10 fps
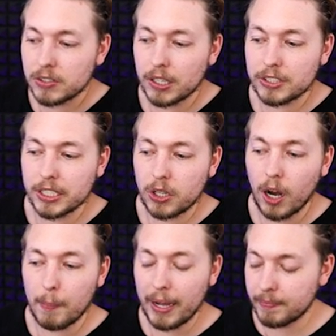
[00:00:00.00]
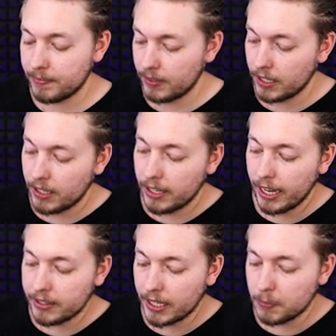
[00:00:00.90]
So I'll say comma,
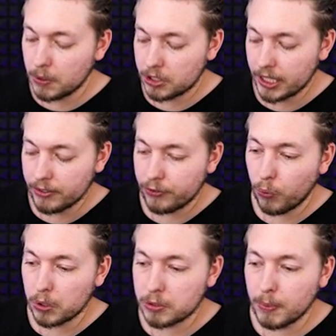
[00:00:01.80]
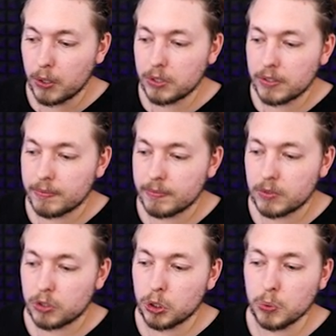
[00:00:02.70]
and then we'll say force mode,
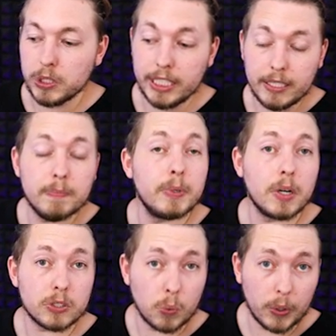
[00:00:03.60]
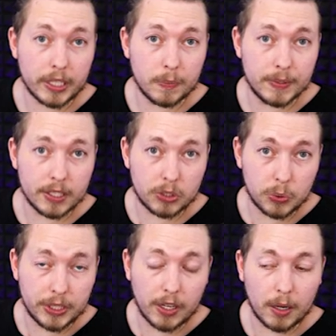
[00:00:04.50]
two D because we're working with a
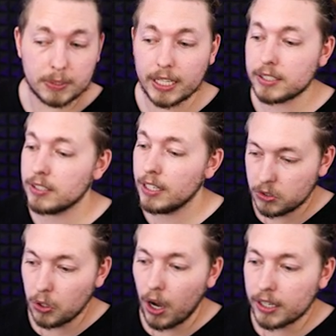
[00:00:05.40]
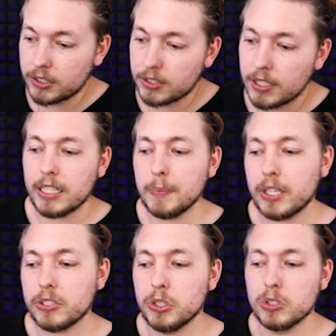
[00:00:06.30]
two D object, dot, and then we
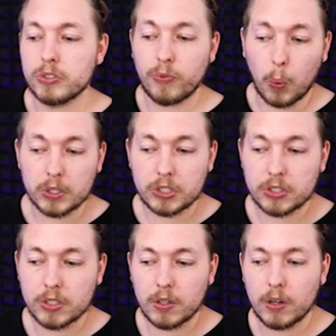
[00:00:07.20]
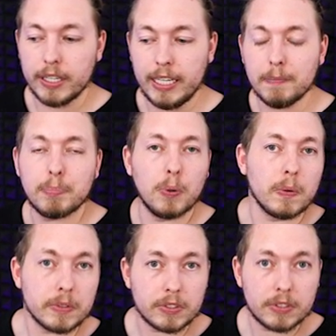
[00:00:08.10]
can choose force or
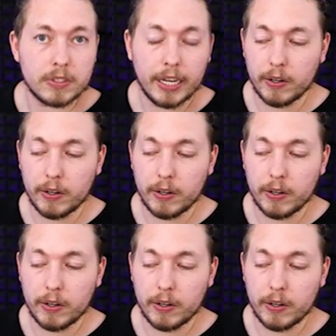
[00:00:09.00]
impulse.